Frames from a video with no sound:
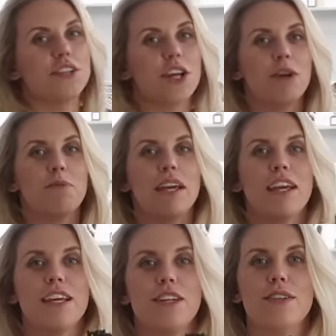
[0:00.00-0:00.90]
show
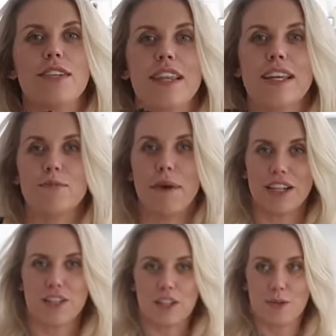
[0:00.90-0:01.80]
me using this
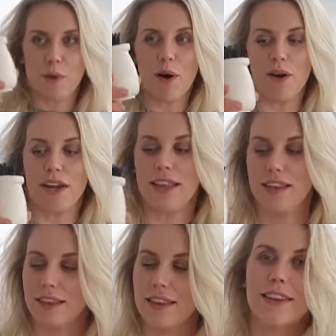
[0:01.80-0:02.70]
matches pot
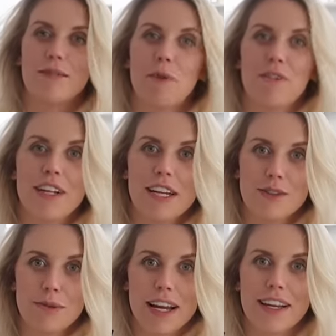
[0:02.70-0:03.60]
in my
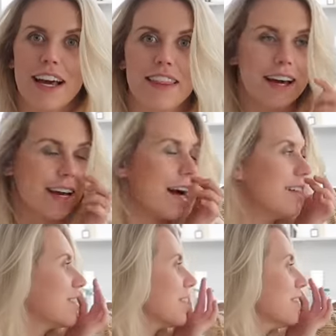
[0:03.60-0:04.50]
videos when I light that
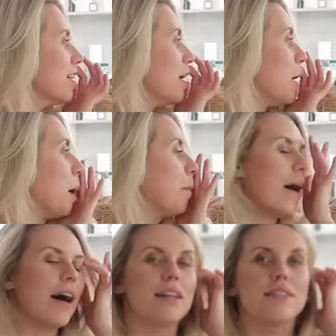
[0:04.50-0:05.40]
candle.
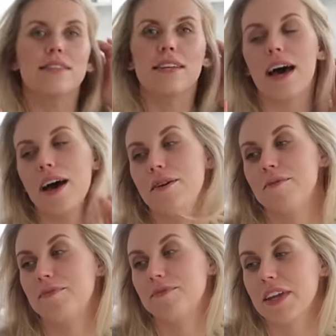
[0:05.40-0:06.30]
But,
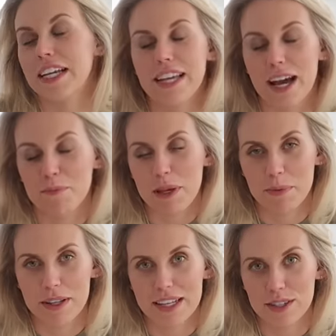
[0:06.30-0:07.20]
um, and yeah,
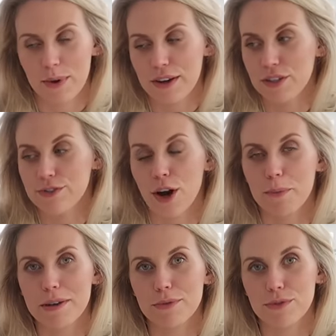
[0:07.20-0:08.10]
people ask where it's
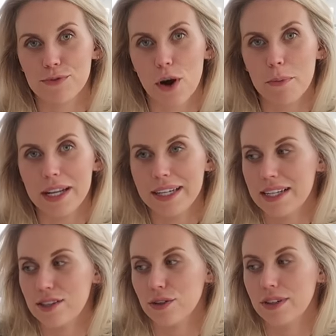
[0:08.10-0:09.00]
from. It was from a
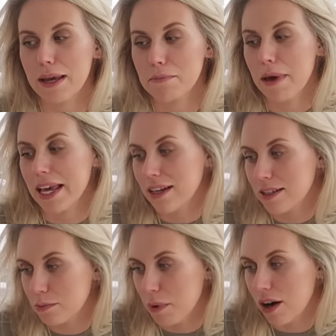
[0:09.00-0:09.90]
little like
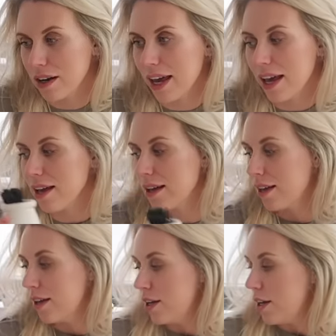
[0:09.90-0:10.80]
maker's market.
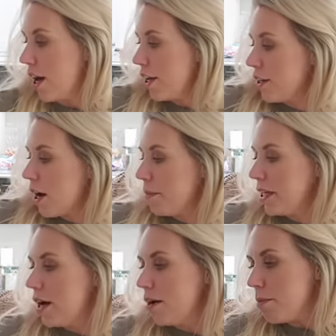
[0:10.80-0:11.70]
Are you
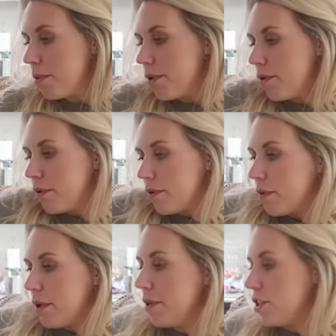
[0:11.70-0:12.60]
coming up?
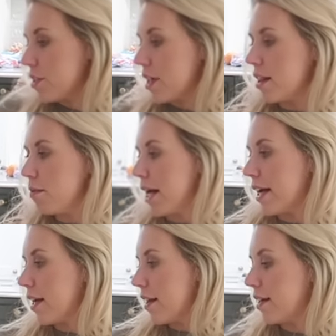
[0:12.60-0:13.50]
Let me just get the
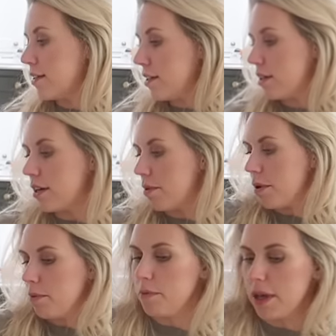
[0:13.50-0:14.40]
blanket there so you can come
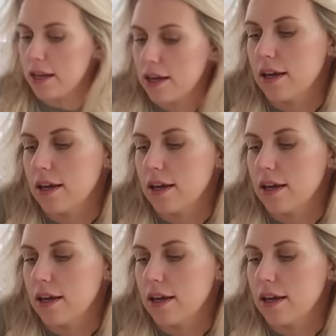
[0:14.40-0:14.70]
up with me.